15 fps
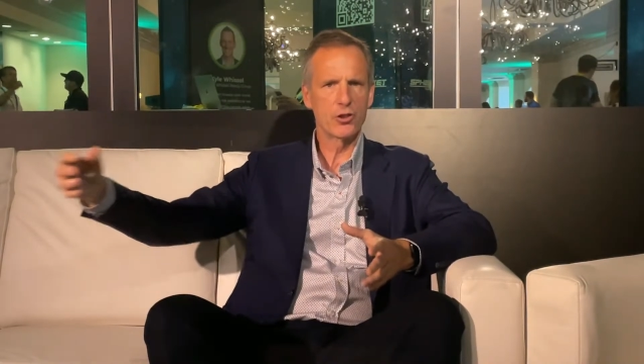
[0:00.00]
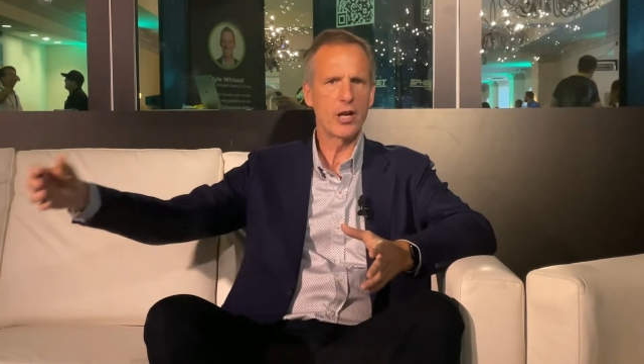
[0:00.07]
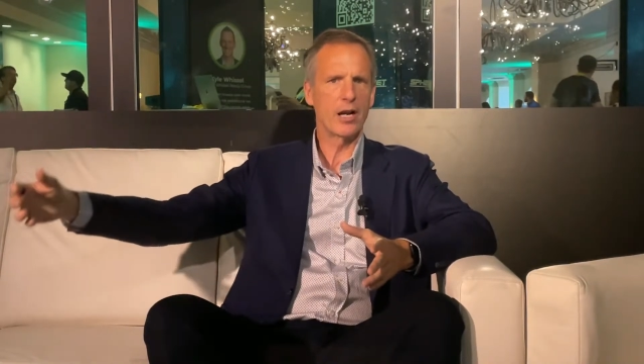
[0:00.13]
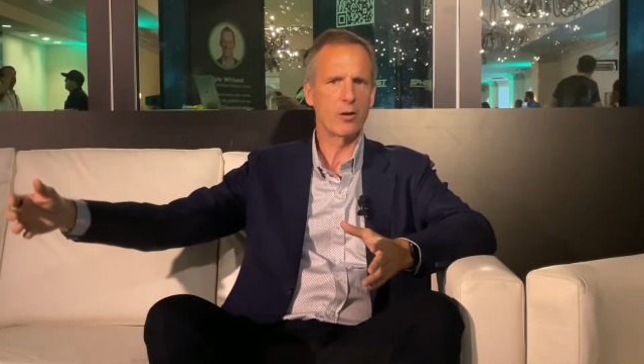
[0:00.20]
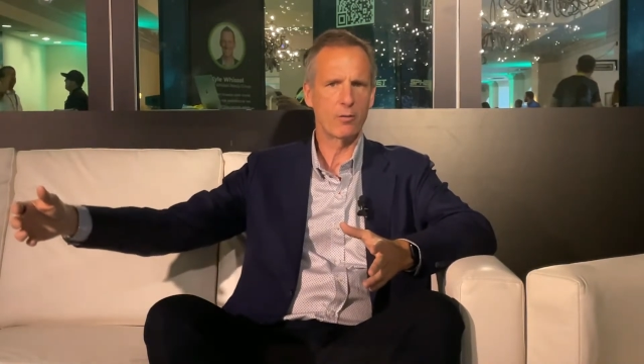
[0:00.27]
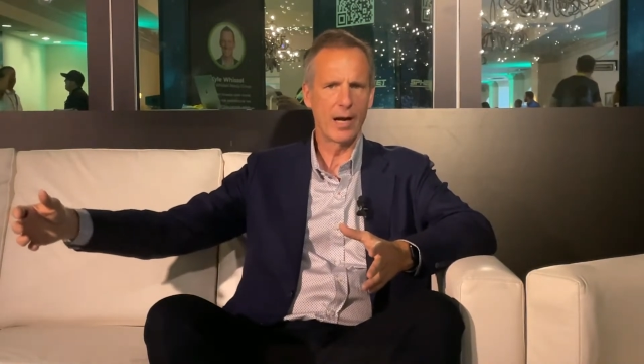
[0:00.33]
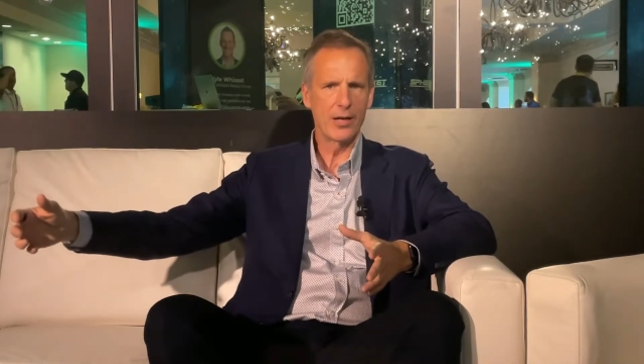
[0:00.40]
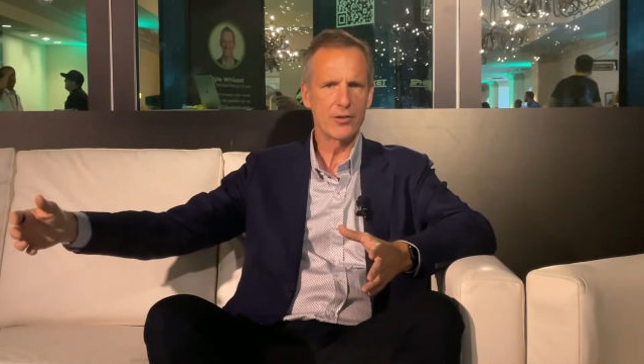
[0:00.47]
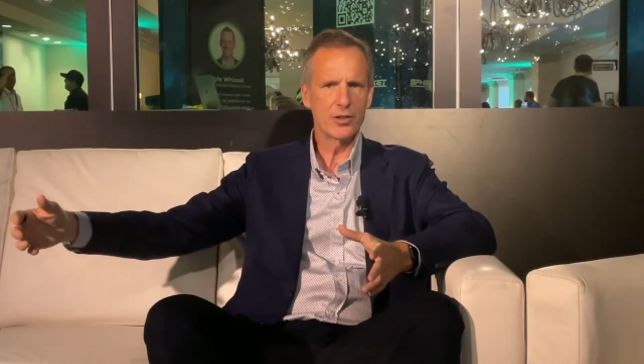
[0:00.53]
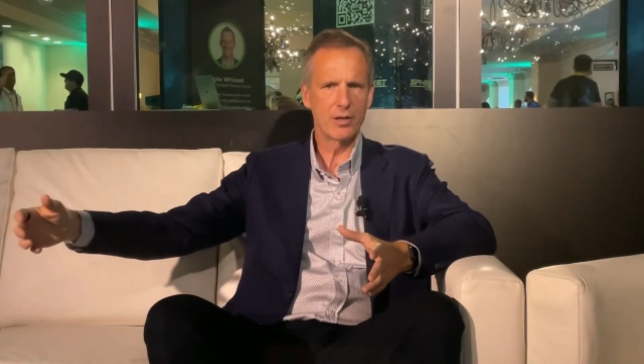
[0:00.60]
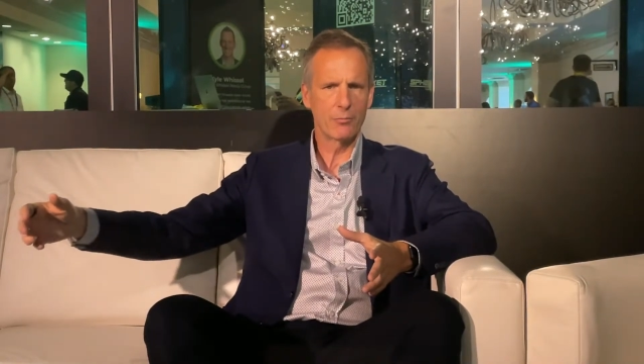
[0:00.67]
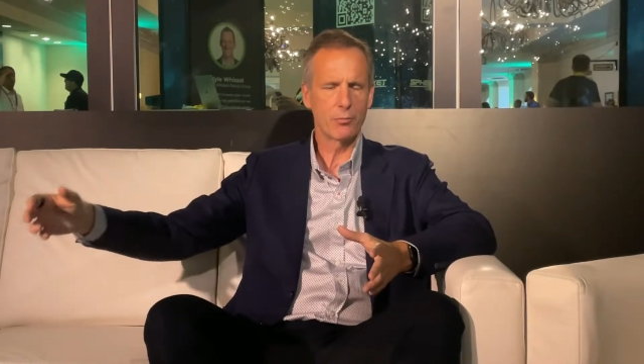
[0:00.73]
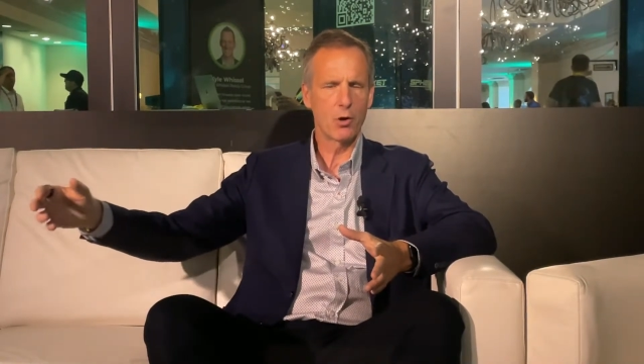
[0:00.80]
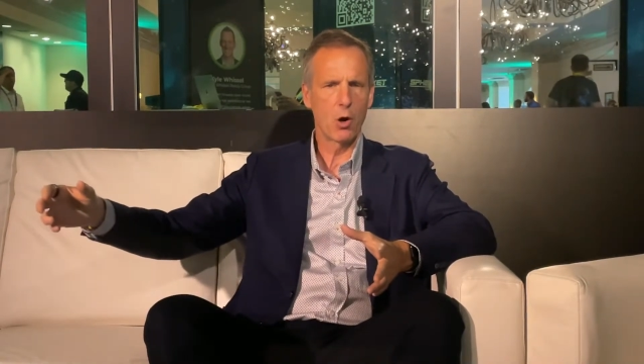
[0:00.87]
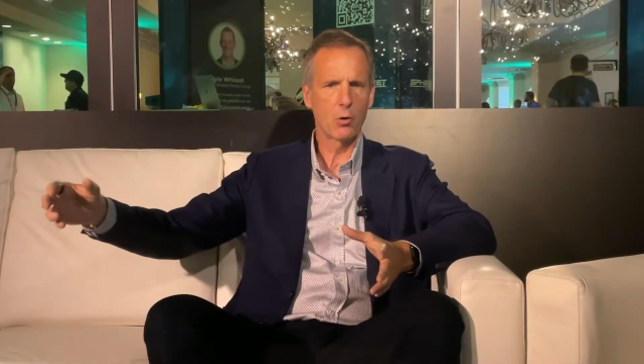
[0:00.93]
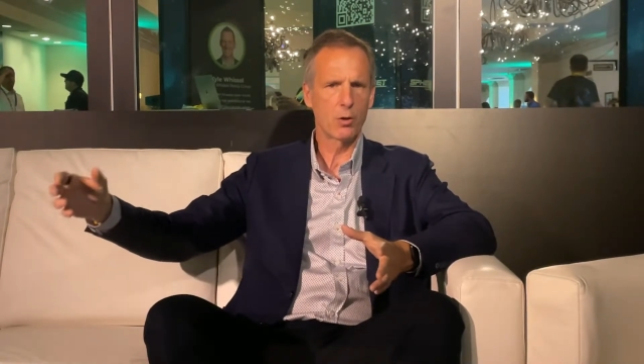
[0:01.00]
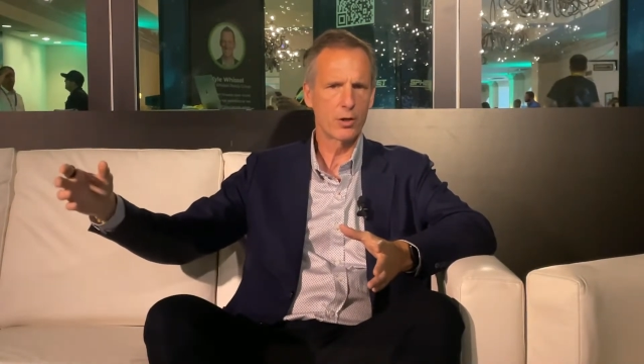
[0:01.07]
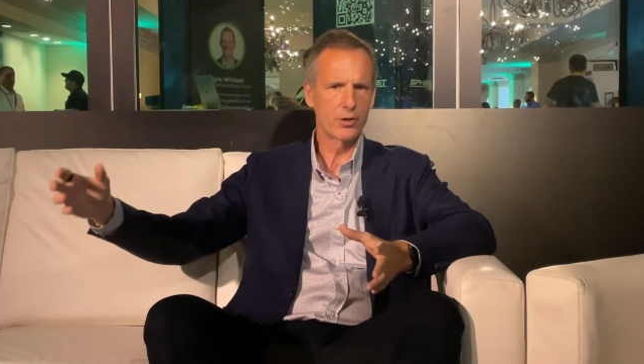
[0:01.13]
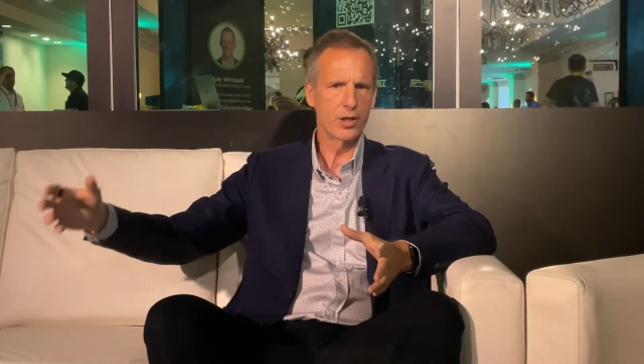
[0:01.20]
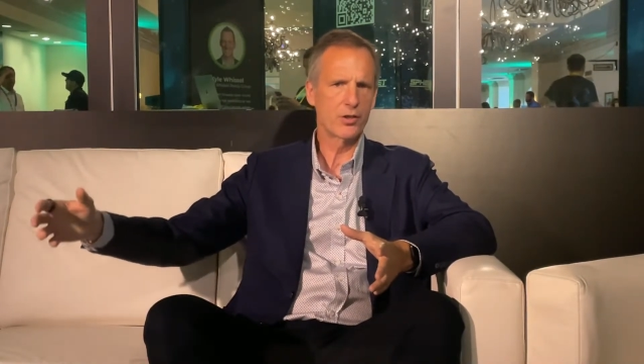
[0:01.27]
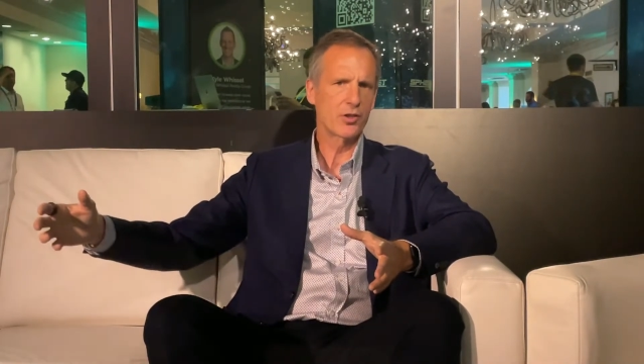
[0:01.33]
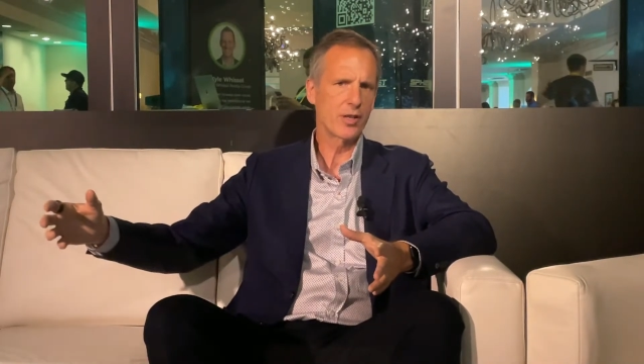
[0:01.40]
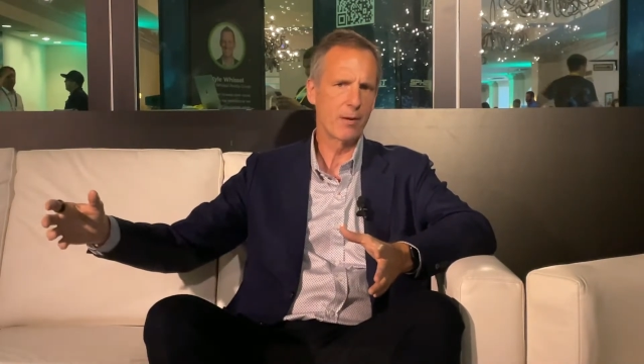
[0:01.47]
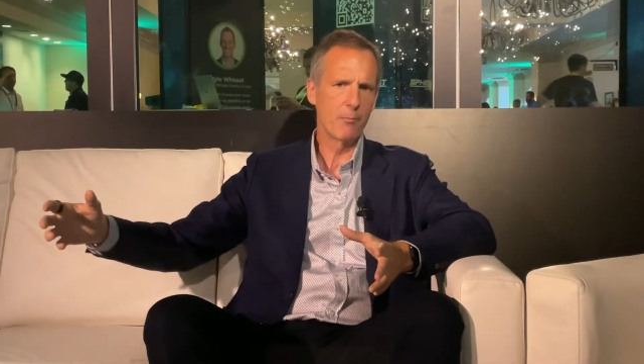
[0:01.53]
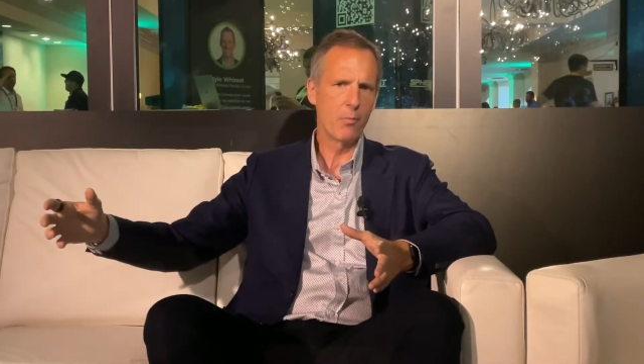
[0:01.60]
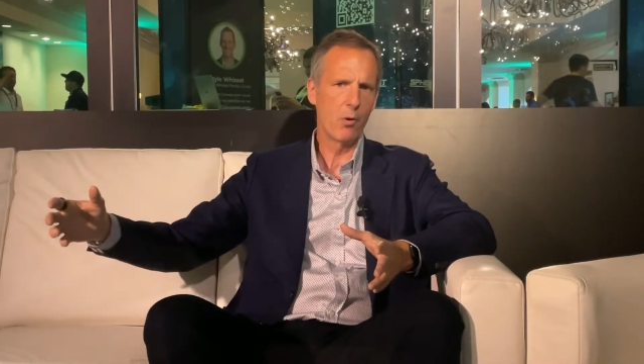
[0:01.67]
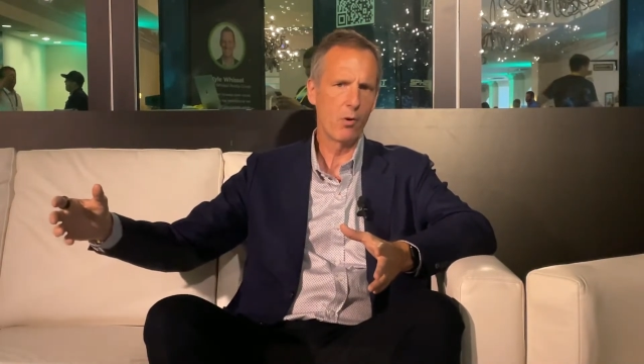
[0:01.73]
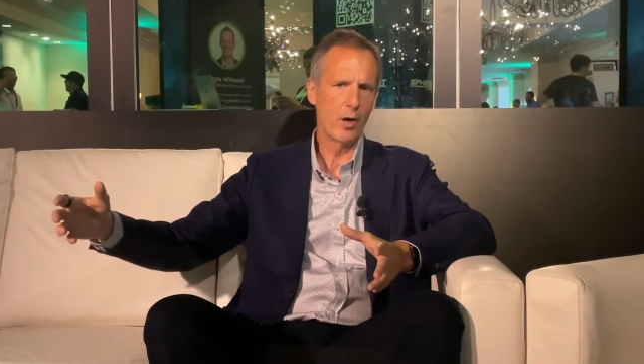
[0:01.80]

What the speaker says: generation of brokerage at some